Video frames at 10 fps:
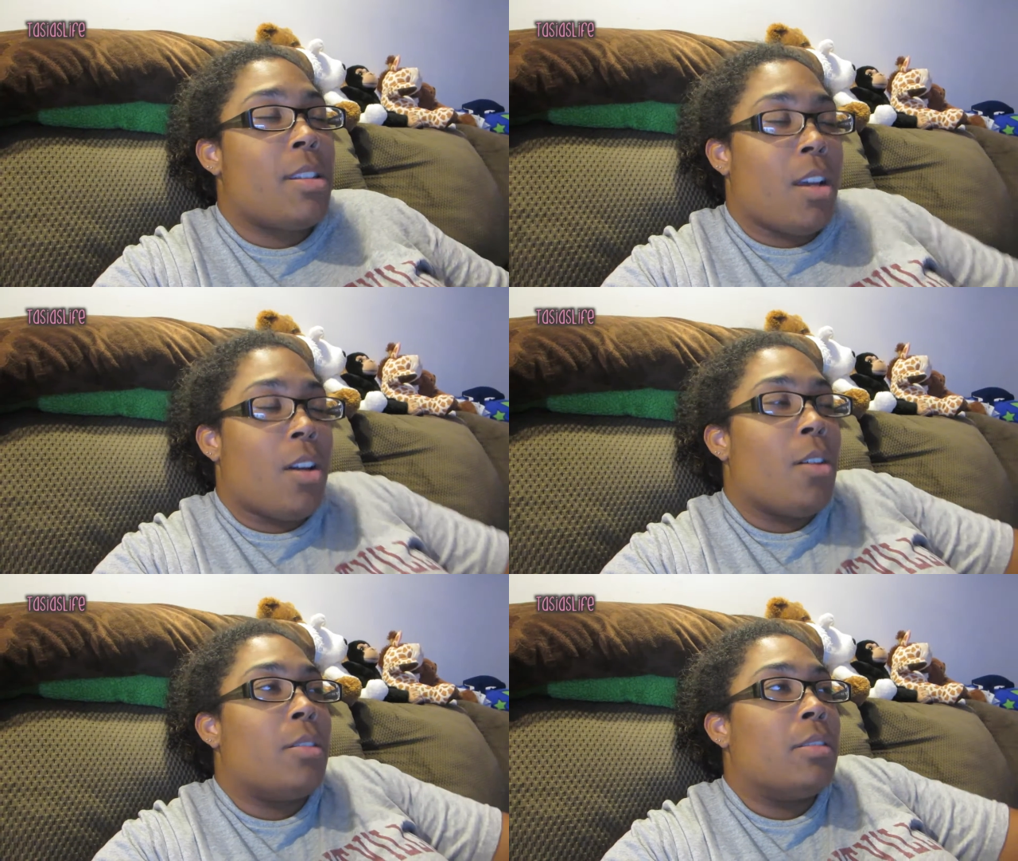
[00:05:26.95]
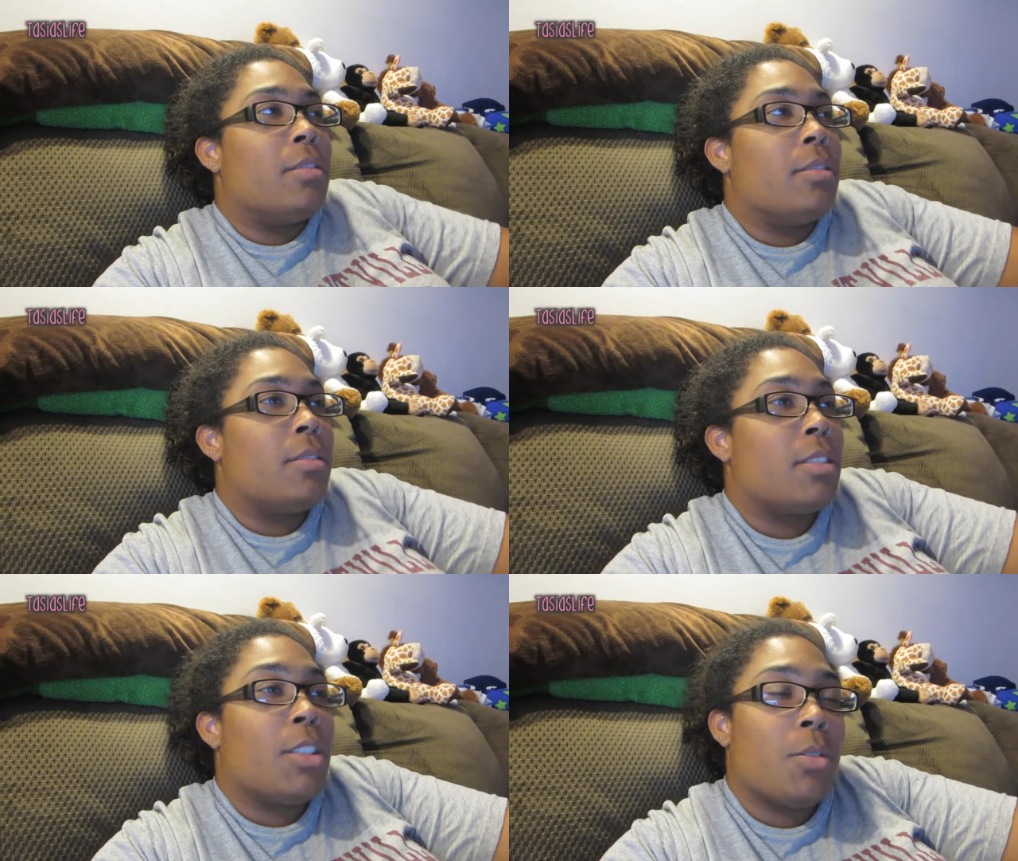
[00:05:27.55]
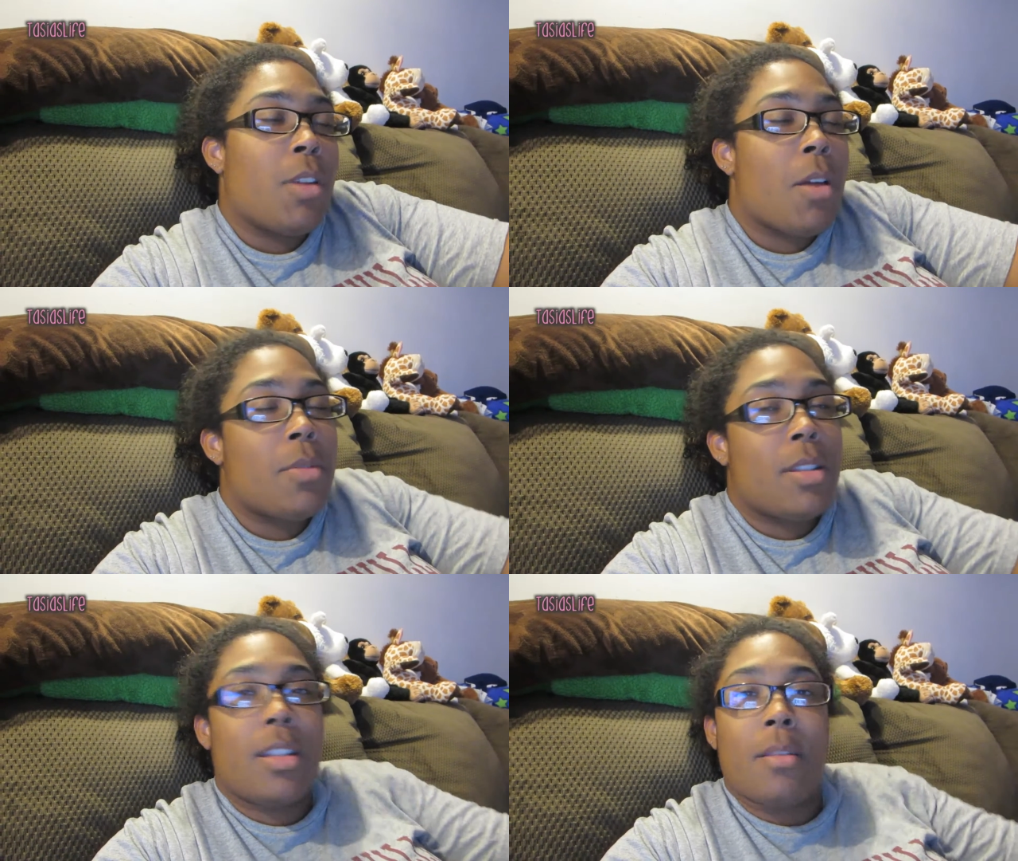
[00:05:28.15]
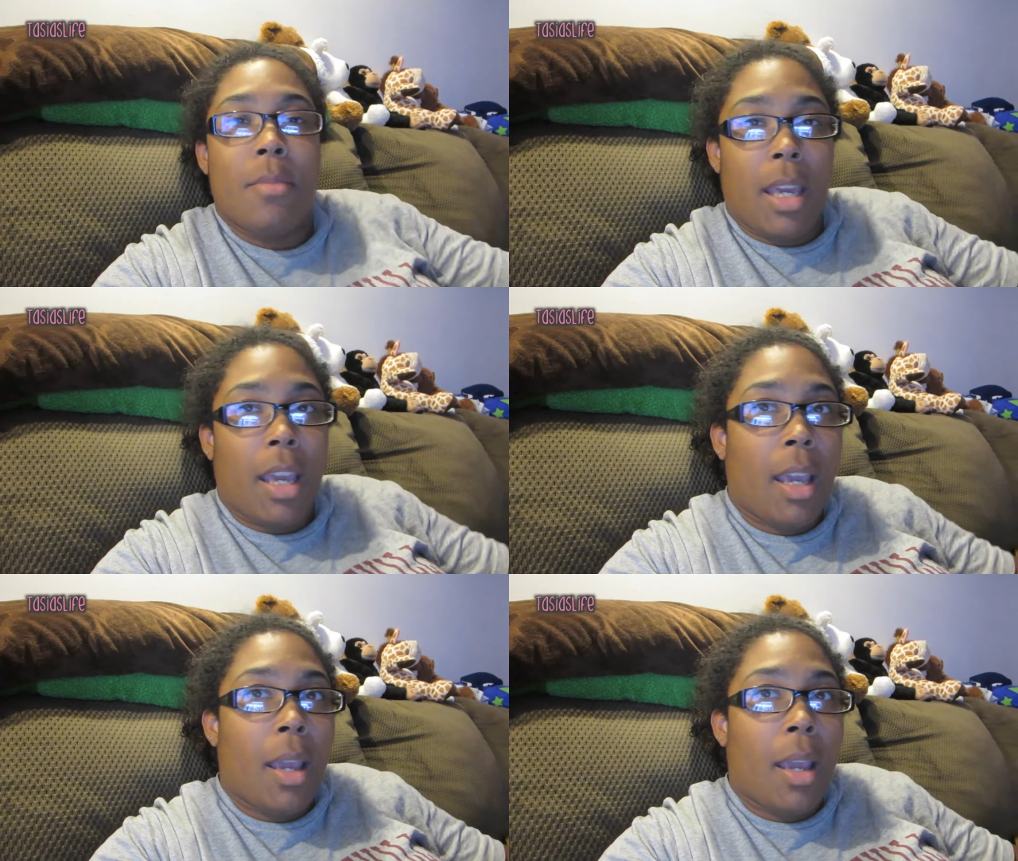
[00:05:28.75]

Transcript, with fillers: So kudos to me.